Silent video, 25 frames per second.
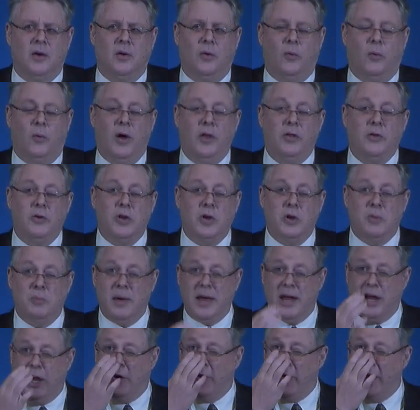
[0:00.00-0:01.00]
Whether you
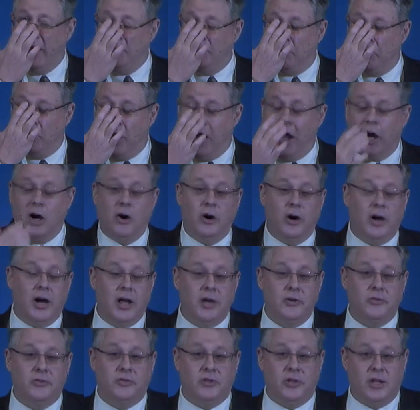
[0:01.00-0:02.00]
make great
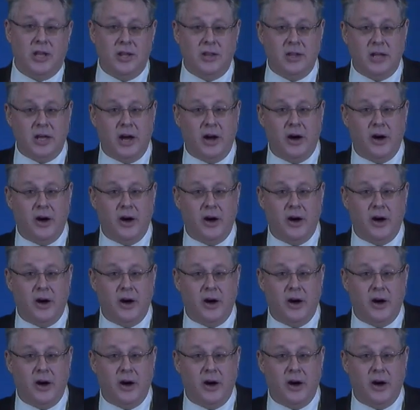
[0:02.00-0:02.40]
progress in the